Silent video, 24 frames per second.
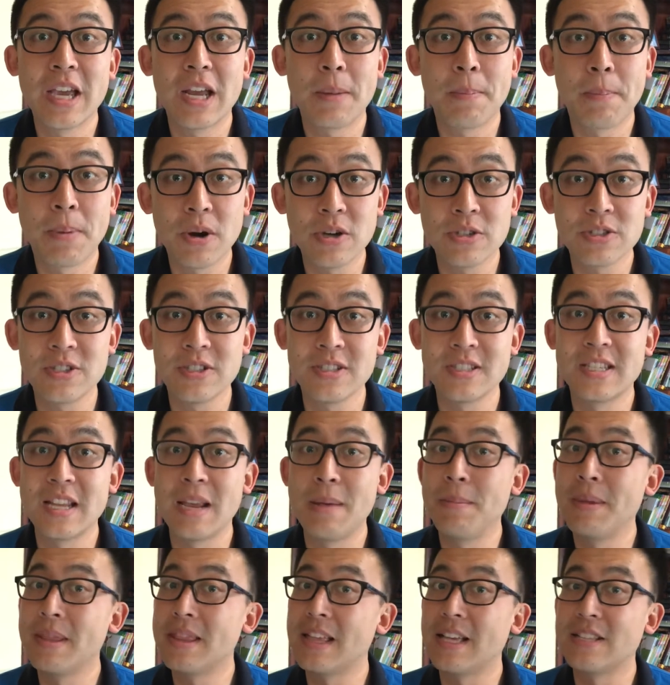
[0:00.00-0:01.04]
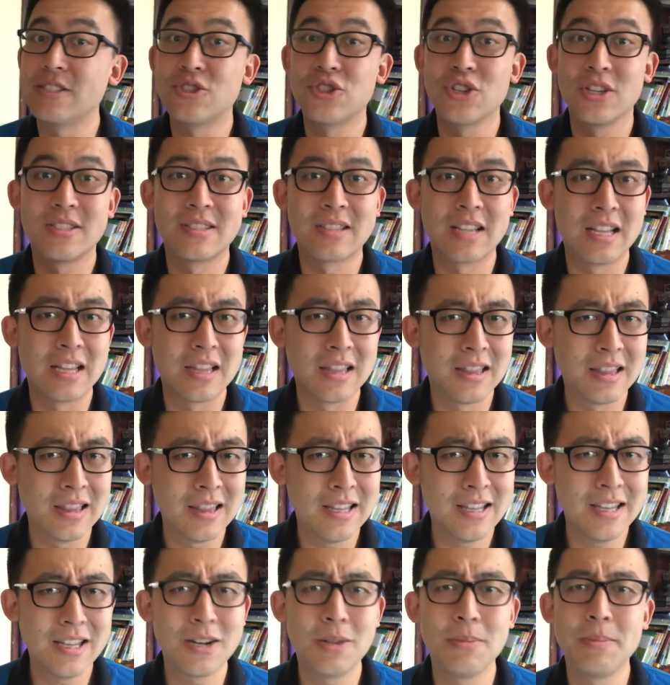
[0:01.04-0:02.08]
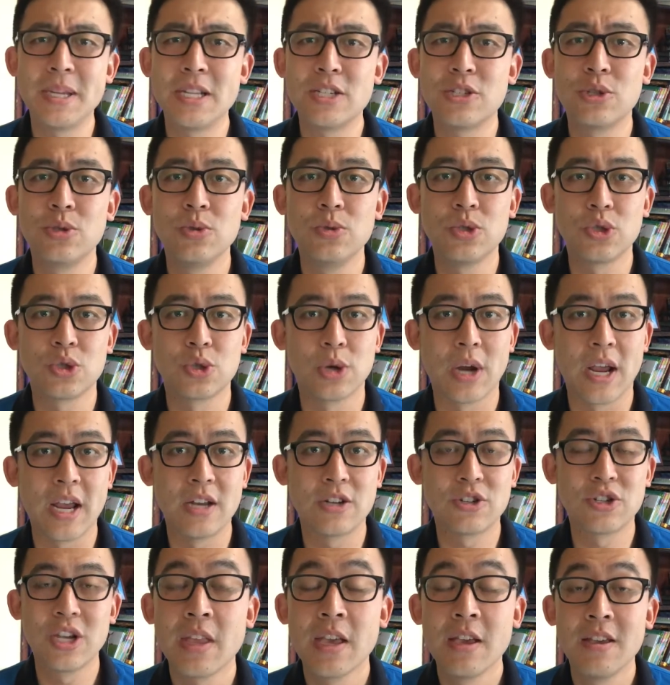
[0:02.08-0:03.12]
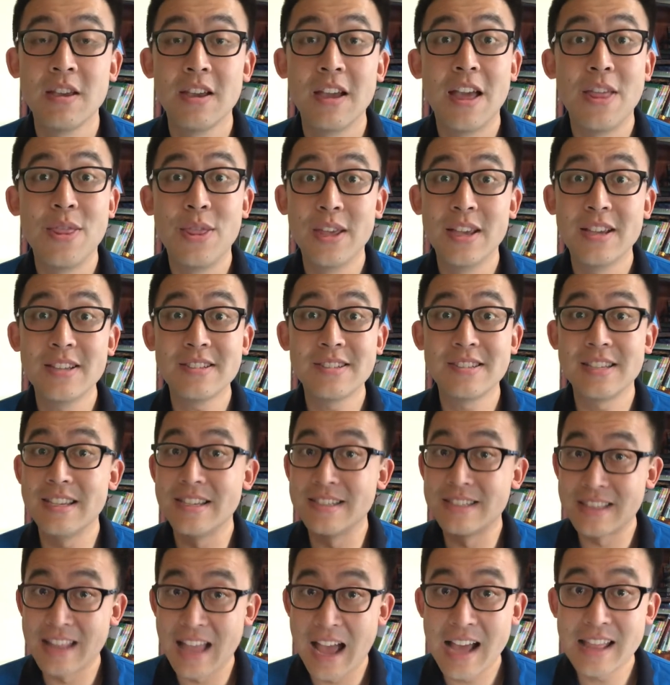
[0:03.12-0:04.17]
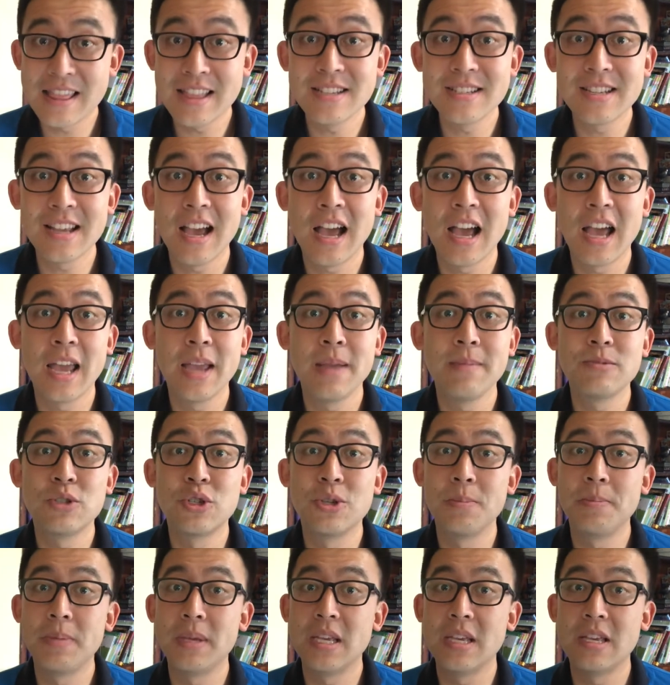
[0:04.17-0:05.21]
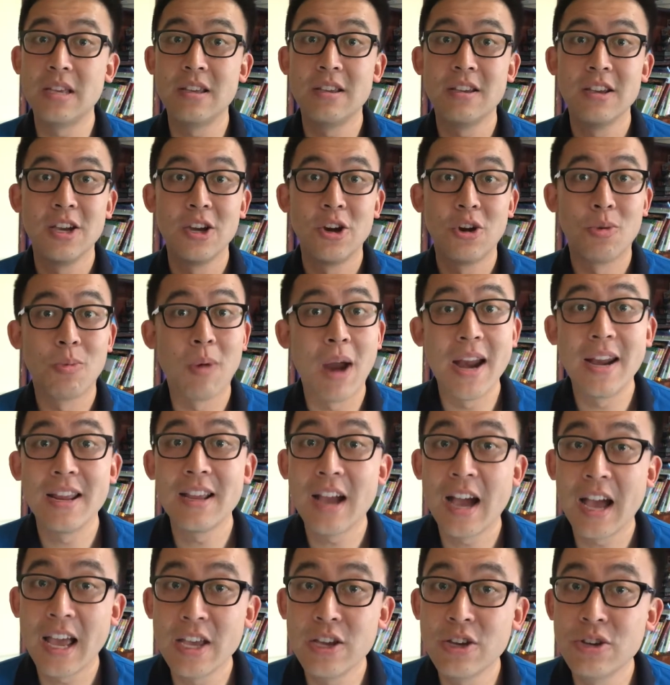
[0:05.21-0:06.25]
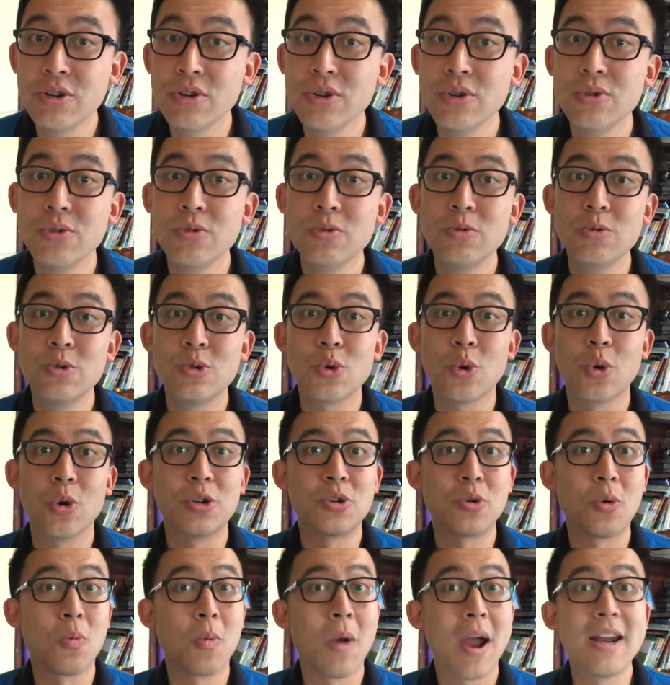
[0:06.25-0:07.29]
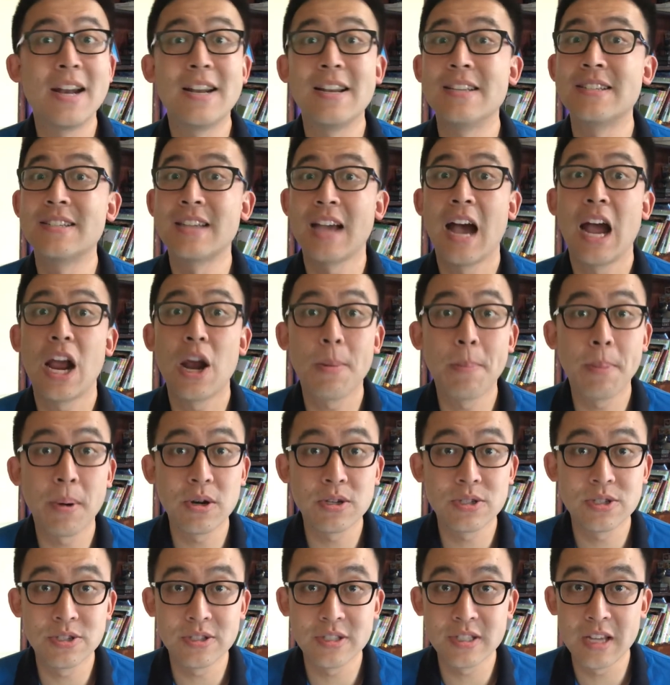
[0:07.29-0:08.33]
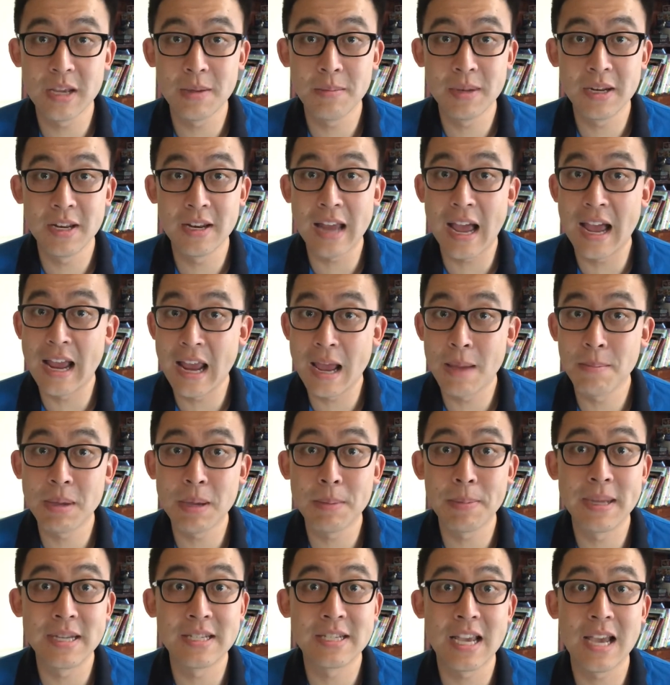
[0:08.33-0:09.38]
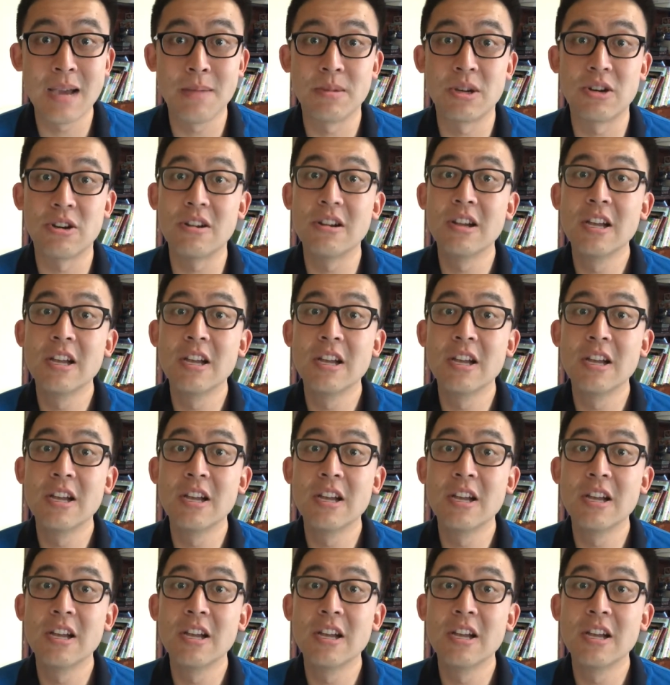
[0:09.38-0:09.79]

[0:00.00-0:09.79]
a personal statement that's just a little bit too strange. This is not the time to be writing haikus or to write an entire personal statement in iambic pentameter.